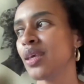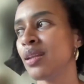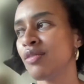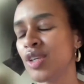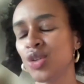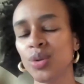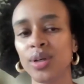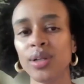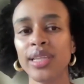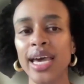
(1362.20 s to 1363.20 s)

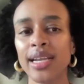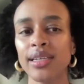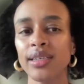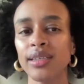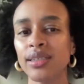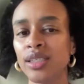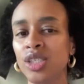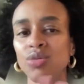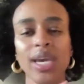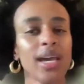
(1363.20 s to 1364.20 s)
individual, that
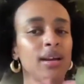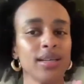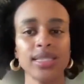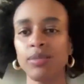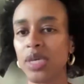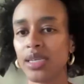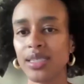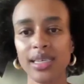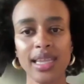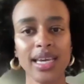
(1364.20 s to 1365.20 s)
you cannot speak
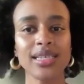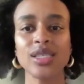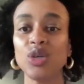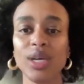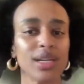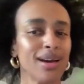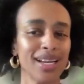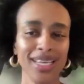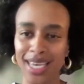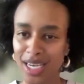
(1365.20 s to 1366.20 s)
to this, you cannot
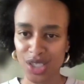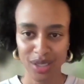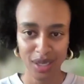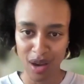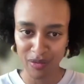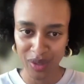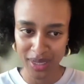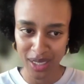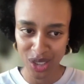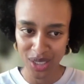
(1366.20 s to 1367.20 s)
engage in the
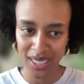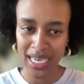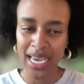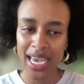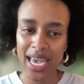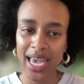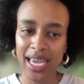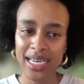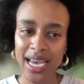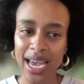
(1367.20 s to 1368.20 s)
conversation.
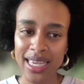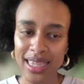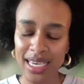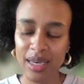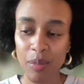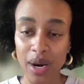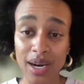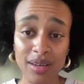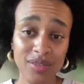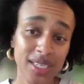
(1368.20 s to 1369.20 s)
And I think
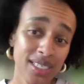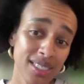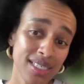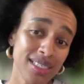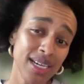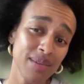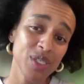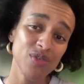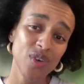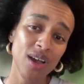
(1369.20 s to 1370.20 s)
part of this
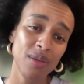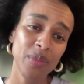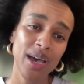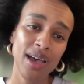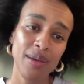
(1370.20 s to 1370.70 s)
stems from